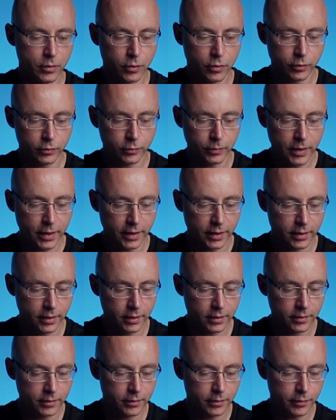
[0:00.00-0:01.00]
goes right
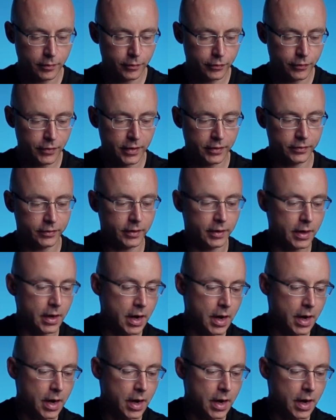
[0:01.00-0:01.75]
here, facing